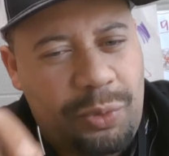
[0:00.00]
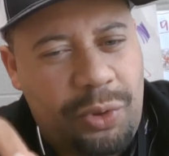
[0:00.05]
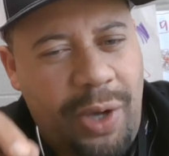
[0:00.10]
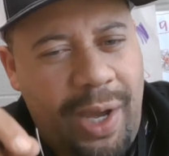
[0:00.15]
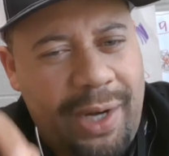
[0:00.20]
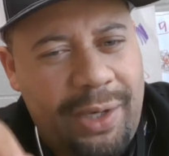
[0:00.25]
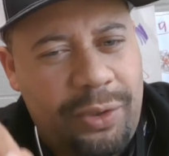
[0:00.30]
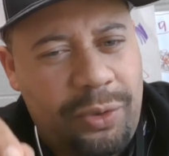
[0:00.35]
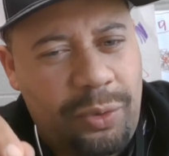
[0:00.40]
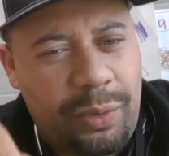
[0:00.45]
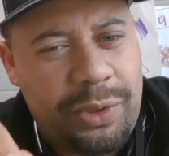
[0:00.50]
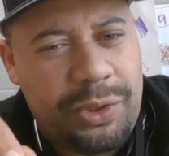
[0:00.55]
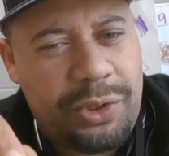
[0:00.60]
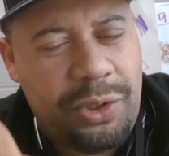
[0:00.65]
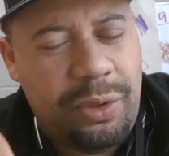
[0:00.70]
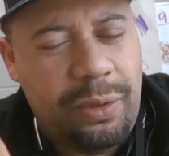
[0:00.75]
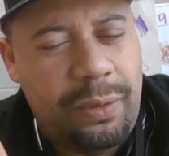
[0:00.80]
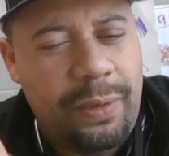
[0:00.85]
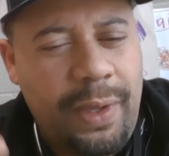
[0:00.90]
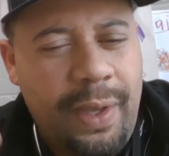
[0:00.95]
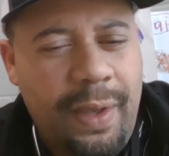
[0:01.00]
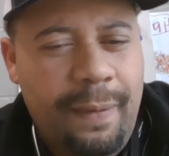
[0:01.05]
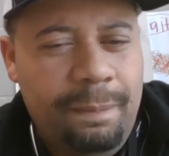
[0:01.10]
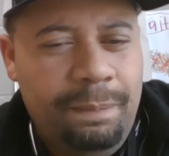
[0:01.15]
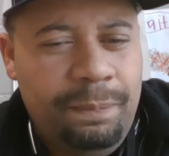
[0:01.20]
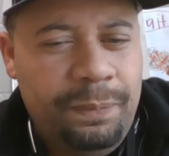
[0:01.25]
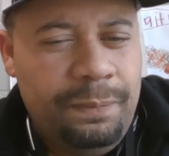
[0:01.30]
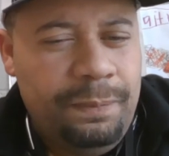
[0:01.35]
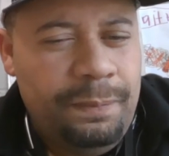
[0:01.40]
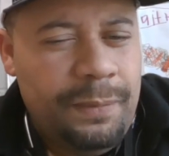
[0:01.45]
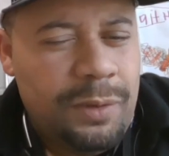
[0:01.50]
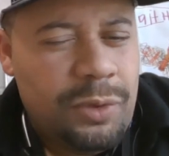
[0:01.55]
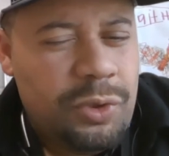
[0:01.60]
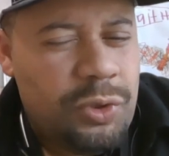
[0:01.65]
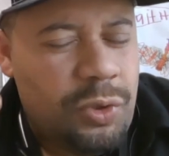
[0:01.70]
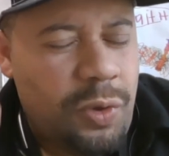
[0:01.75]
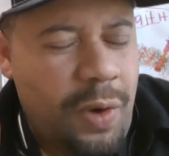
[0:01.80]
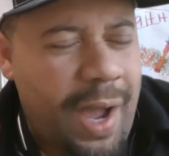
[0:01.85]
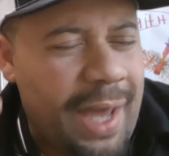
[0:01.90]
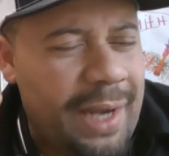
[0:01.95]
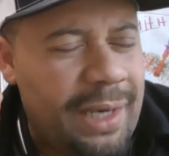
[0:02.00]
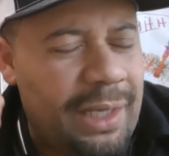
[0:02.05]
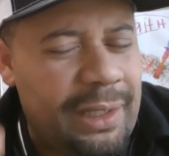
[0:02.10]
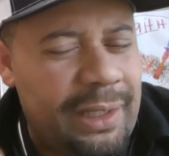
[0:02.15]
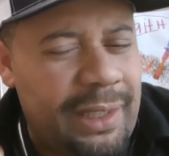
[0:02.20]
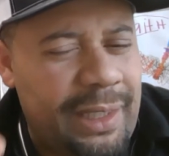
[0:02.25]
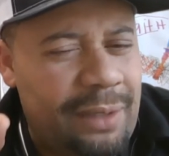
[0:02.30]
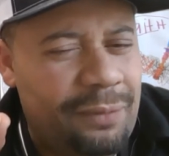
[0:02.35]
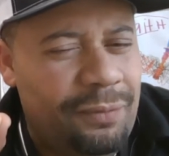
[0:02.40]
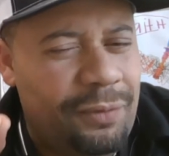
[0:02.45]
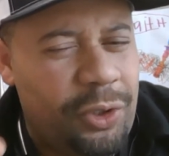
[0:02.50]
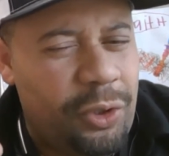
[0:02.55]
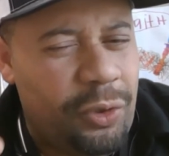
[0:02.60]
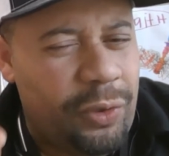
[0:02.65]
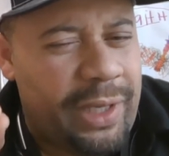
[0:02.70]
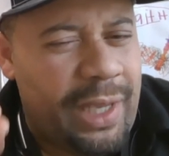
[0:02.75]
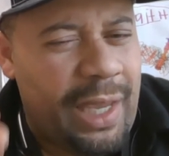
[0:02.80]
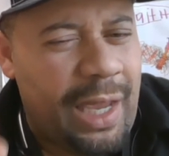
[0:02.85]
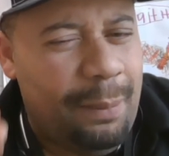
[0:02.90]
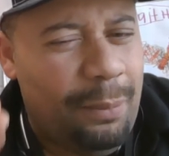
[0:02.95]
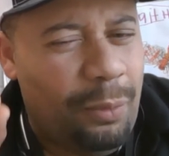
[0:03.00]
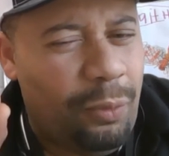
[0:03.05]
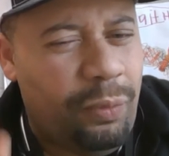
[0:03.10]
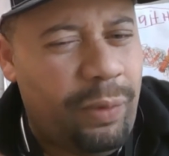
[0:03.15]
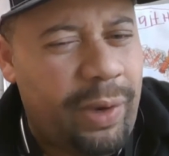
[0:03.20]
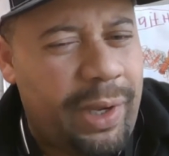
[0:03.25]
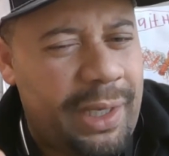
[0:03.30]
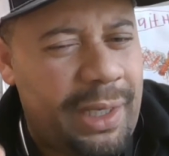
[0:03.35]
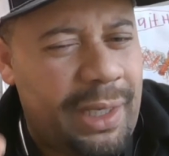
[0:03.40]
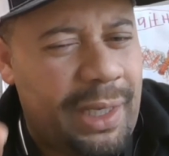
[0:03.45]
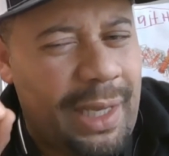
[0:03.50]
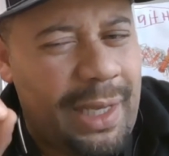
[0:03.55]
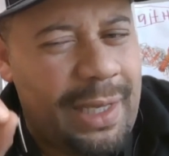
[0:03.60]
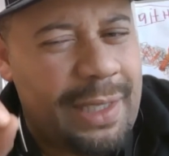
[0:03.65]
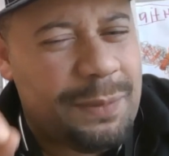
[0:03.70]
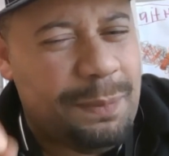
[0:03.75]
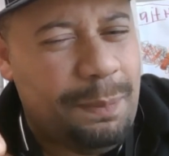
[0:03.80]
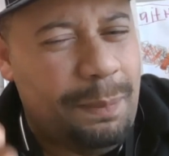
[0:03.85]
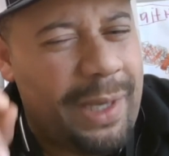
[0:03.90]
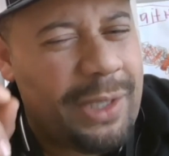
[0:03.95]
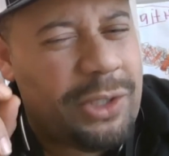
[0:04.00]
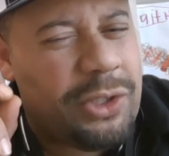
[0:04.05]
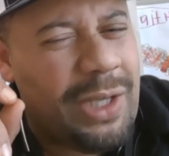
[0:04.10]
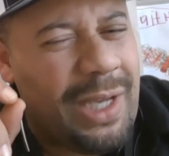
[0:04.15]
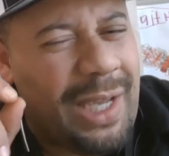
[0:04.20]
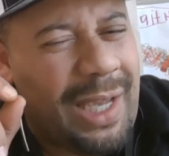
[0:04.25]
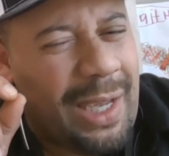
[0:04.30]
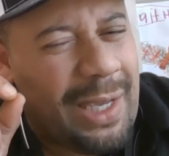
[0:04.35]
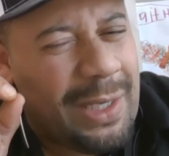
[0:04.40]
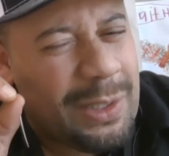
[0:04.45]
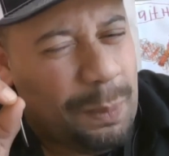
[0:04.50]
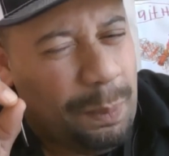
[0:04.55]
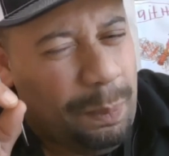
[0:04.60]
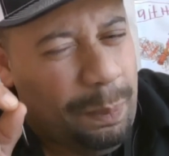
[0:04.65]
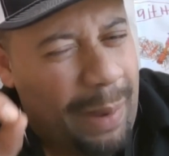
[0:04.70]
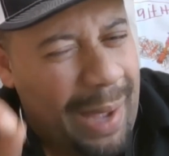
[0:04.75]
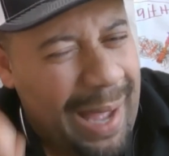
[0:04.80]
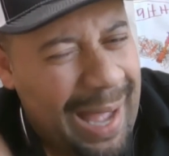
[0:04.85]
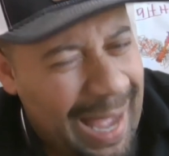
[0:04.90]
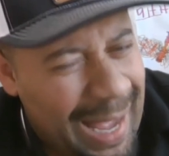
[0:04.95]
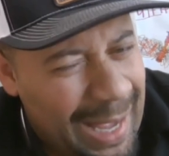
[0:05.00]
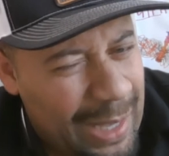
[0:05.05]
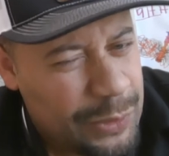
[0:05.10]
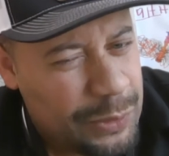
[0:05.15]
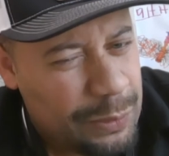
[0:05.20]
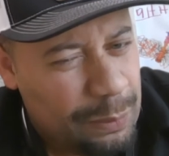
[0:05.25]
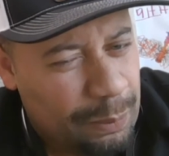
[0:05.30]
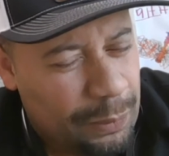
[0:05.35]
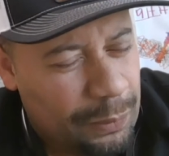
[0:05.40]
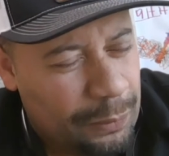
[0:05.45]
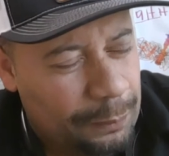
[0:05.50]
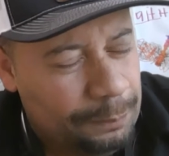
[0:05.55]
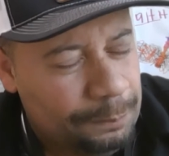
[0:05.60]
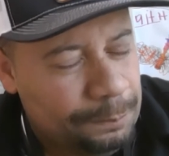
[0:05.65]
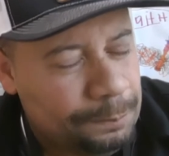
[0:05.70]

try to do it too. Try to leave your camera running as much as possible.